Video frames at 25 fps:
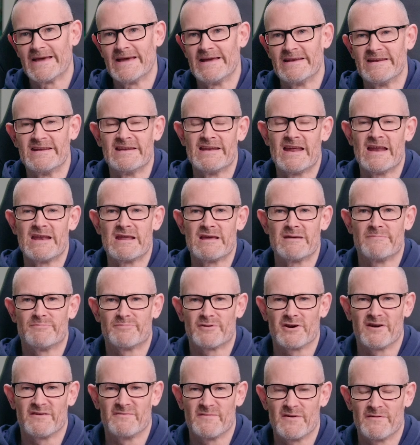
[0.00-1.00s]
gaining any
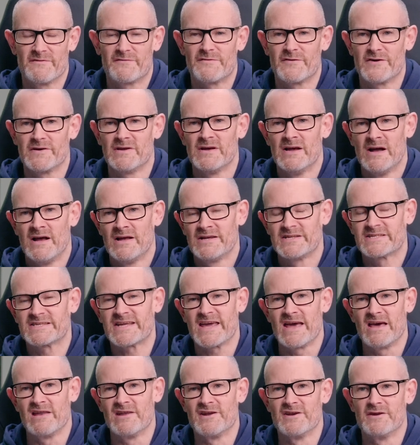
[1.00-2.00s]
improvement for
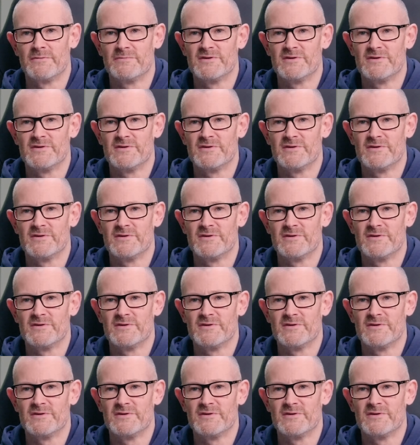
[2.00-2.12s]
scaling